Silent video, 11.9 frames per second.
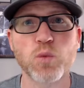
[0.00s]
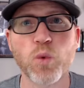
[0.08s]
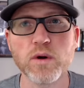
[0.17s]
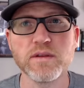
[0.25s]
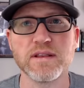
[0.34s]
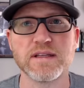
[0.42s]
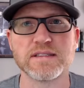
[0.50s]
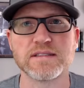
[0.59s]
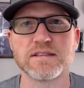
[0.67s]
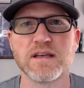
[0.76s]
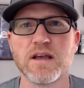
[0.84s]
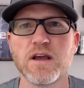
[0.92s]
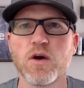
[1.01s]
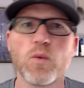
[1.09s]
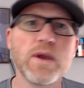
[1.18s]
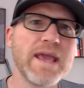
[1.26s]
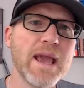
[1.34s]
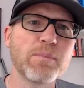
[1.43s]
worthless.
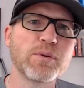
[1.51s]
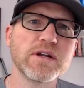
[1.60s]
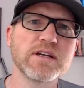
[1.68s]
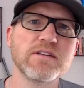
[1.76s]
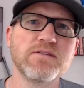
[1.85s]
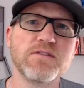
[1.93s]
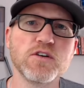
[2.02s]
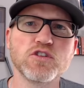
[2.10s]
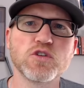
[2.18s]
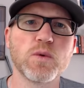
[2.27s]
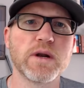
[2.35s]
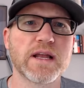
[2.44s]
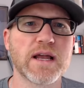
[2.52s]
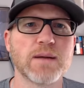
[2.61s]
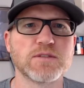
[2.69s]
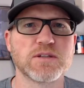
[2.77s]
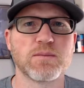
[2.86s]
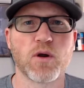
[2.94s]
We can't predict the future when it
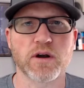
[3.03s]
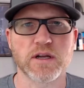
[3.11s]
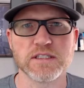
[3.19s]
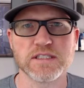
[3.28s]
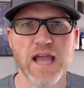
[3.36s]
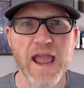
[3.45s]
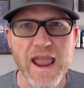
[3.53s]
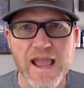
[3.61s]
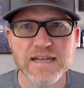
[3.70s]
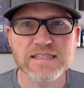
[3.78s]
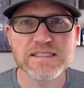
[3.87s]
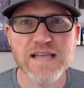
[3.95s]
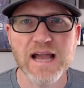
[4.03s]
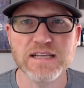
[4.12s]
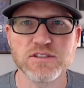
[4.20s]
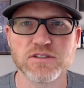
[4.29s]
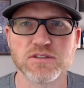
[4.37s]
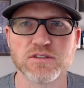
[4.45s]
comes to markets and
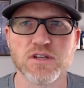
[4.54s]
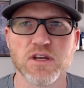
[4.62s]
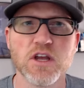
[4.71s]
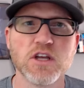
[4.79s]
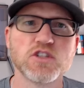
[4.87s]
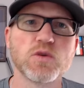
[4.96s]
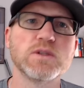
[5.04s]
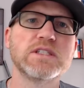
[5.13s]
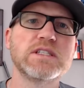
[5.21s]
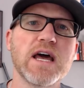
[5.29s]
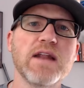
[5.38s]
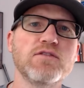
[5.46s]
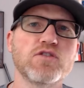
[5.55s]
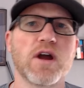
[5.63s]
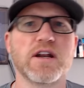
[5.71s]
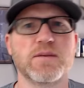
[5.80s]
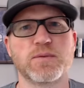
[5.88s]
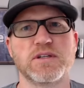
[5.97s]
disasters. So instead of
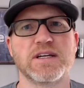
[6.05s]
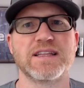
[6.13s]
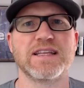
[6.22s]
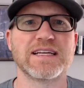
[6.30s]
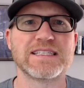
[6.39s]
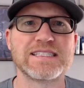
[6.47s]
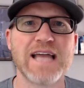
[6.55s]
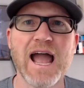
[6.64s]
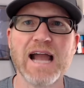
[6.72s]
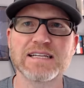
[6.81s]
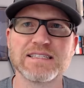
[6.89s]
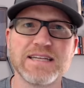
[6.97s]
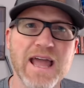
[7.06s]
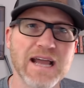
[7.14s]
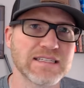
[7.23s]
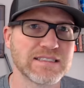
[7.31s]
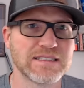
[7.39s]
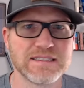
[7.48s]
trying to predict the exact
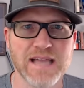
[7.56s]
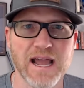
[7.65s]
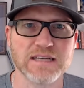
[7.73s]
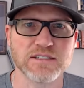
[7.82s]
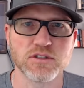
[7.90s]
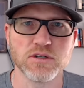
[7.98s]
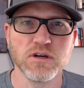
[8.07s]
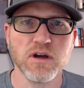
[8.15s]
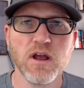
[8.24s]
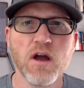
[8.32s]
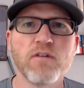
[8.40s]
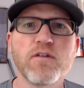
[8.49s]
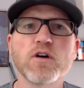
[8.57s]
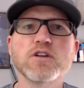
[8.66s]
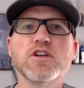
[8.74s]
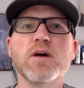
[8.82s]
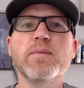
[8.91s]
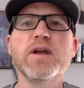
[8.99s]
next disaster,
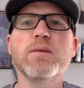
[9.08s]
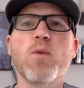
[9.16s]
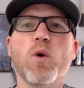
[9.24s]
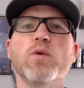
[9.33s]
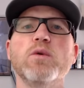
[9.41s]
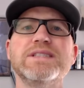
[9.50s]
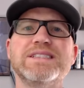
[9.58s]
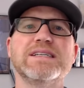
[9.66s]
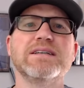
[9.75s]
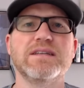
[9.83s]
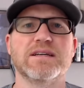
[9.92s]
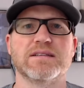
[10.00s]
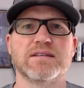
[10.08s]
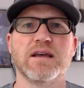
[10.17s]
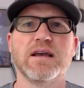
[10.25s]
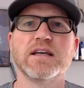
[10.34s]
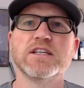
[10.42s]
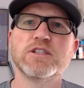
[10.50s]
focus on being more resilient.
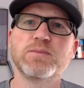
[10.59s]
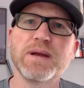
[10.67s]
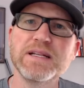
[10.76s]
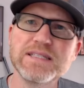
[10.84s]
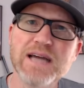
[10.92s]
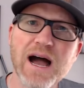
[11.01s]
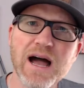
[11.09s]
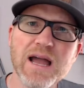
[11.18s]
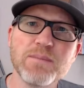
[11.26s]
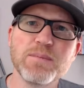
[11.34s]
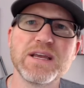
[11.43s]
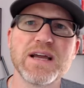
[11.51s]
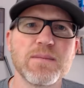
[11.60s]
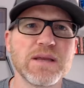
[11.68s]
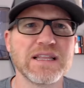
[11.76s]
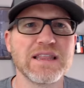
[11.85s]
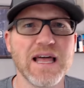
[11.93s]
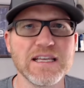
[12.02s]
Spend time
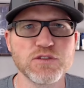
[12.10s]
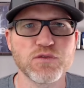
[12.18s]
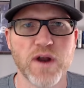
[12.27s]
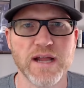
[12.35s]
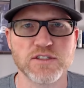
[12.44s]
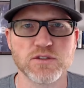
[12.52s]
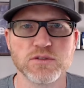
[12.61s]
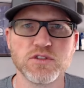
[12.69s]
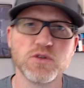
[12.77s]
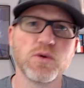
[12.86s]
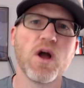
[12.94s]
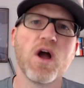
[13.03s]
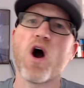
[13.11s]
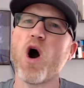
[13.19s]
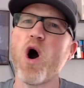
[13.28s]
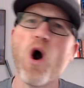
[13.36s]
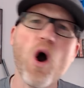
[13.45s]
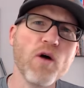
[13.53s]
becoming less fragile to
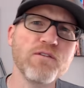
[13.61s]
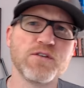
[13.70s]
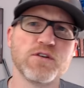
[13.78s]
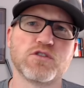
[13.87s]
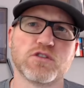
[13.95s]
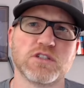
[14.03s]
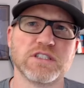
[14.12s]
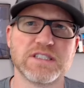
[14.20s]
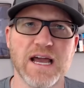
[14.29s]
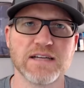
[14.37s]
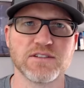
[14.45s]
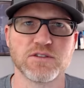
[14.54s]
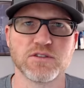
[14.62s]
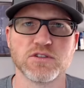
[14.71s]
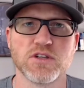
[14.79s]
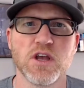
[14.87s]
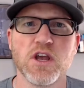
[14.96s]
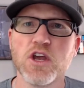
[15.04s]
all future
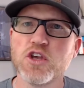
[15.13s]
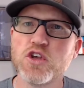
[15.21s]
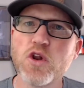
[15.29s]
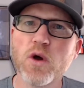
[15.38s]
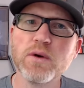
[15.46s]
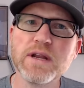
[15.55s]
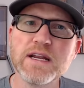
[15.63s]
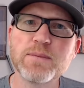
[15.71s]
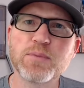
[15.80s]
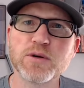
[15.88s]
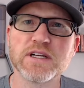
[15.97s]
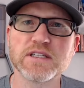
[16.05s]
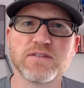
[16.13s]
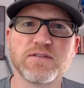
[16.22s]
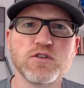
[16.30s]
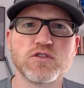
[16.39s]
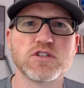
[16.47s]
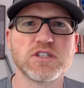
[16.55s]
disasters. You don't need to predict a
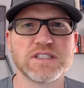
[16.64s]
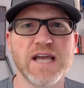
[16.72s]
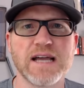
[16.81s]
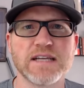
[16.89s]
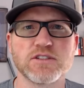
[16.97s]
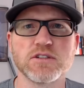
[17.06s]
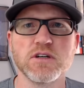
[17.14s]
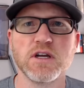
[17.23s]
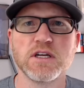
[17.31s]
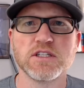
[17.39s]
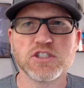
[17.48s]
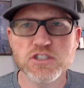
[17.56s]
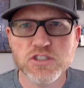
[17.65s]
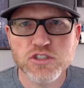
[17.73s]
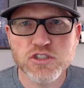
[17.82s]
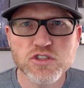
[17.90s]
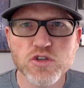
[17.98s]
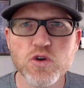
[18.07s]
future disaster. Just
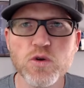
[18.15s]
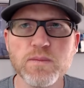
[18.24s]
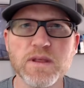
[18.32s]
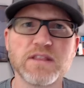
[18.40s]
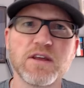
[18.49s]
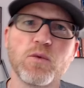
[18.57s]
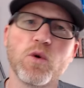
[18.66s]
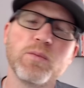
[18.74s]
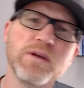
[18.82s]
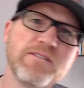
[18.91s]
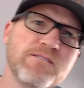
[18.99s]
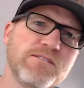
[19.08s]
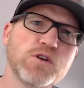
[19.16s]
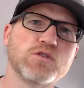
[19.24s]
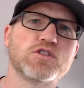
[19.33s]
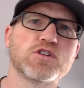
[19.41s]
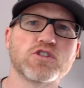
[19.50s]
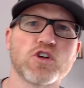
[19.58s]
assume that there will be
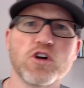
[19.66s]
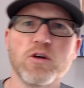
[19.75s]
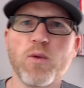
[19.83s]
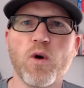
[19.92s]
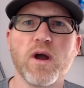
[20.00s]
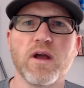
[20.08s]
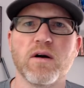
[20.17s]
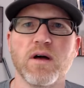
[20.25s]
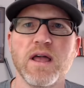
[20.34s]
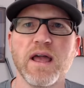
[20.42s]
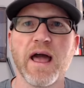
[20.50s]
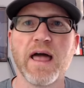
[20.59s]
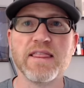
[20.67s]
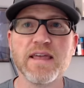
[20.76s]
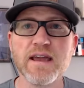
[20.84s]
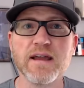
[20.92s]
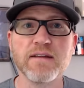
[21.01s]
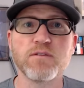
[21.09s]
future turmoil and then